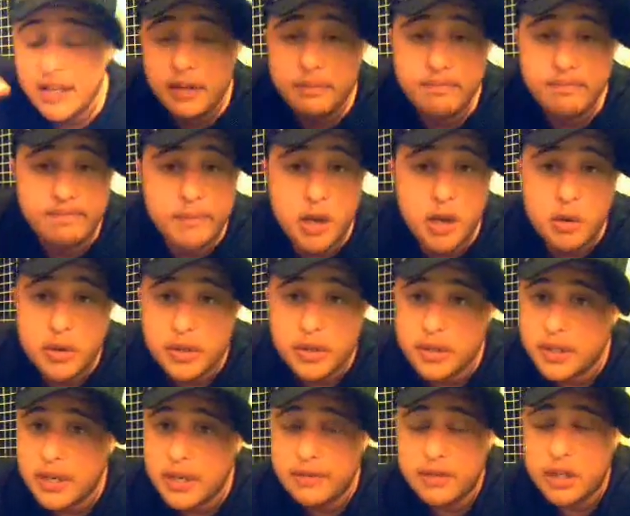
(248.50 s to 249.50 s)
said, no
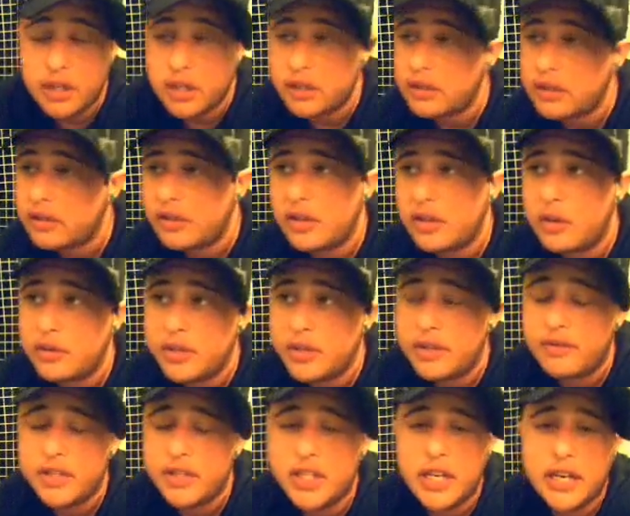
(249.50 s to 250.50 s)
one's ever
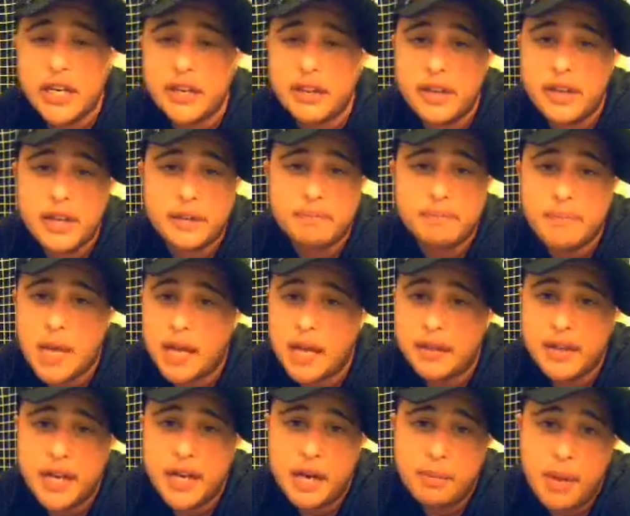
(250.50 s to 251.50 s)
said anything. I
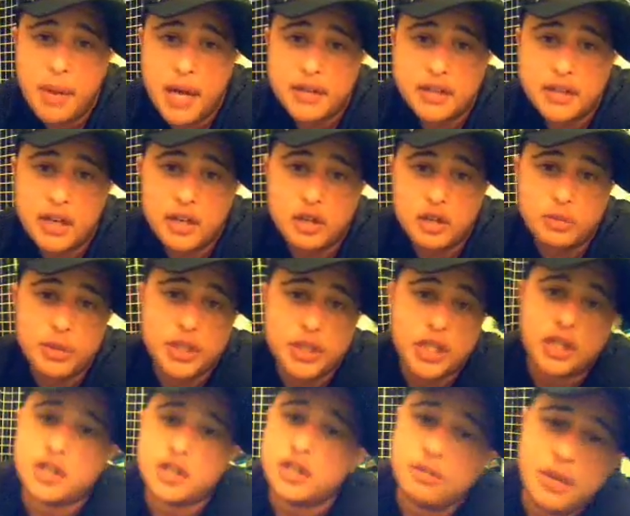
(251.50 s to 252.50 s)
think I passed
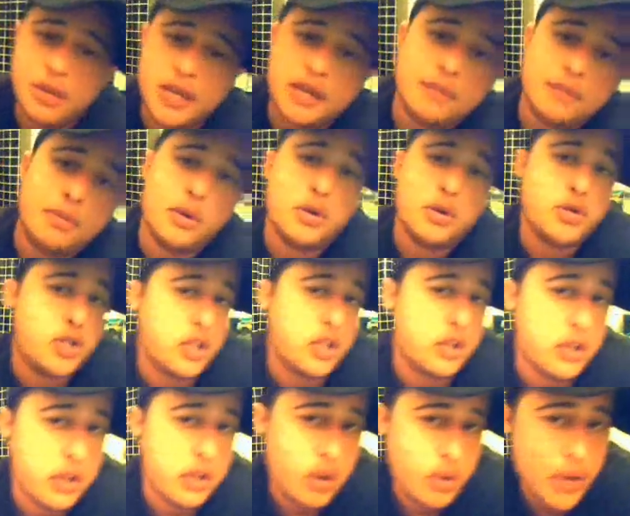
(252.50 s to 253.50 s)
100% because my nipples
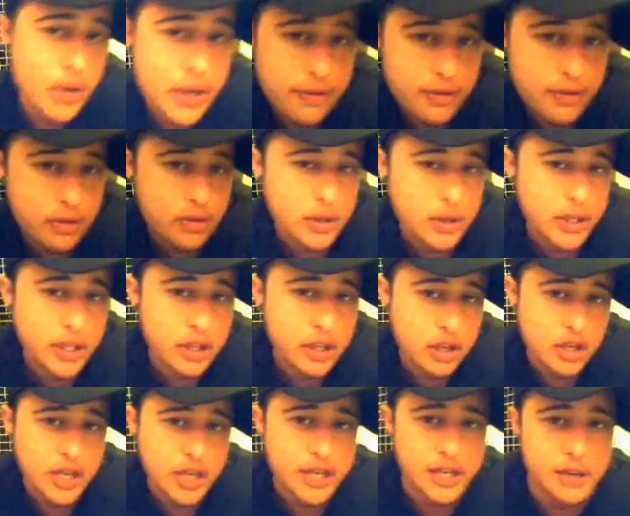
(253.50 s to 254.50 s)
still don't even really
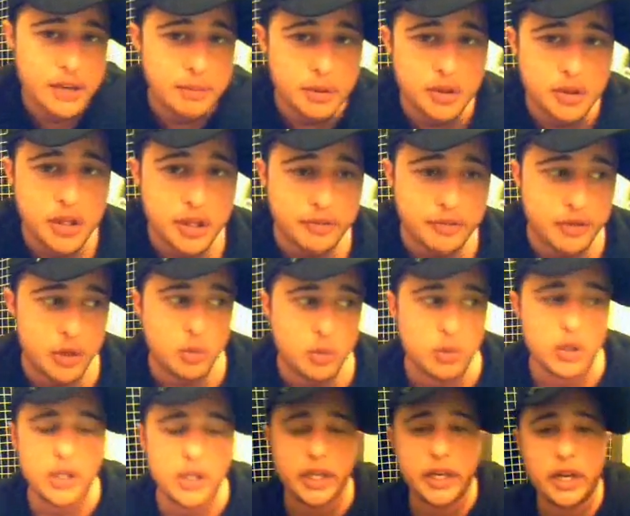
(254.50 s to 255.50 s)
look like nipples. Like if you
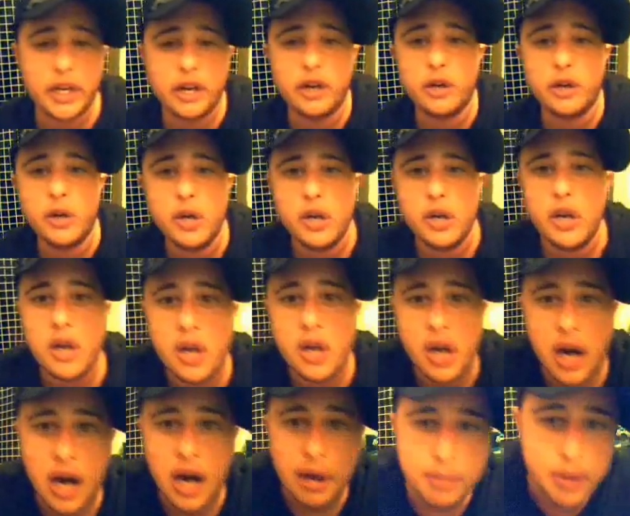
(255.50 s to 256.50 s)
were to go
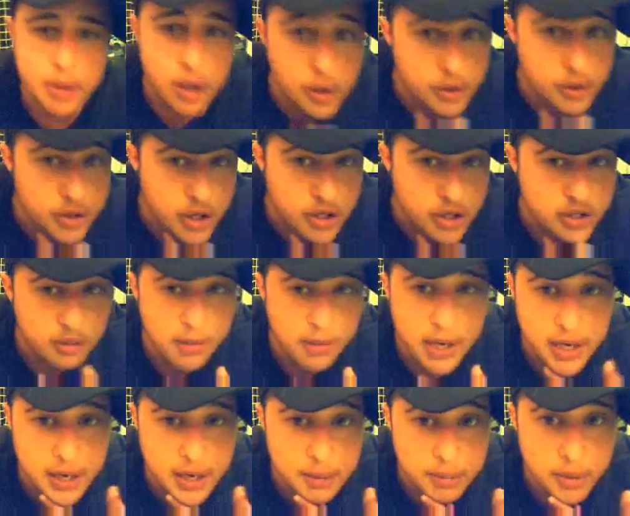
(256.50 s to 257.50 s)
up close onto
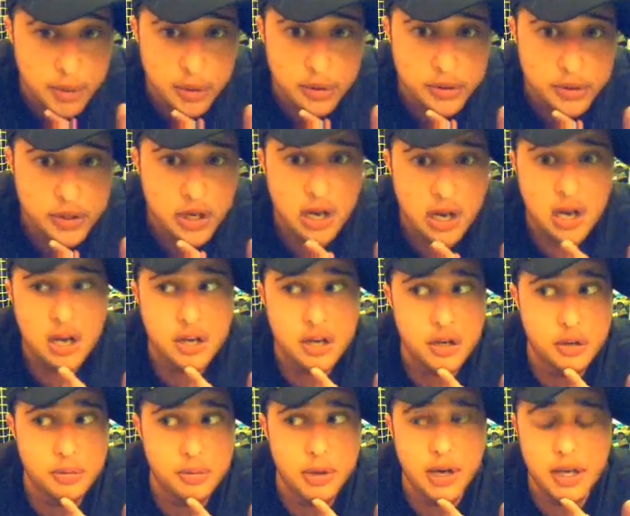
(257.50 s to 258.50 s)
my nipples,
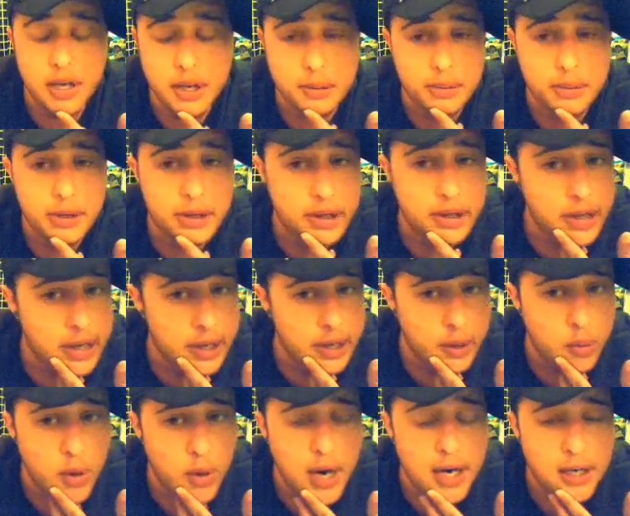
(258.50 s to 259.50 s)
you'd probably be
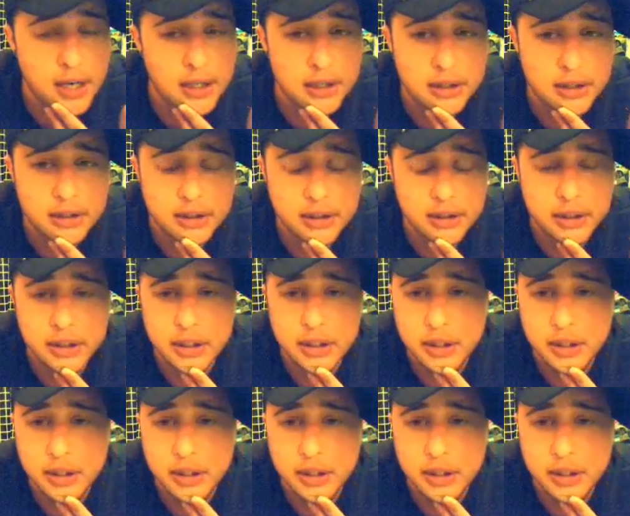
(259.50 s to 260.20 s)
like, wow,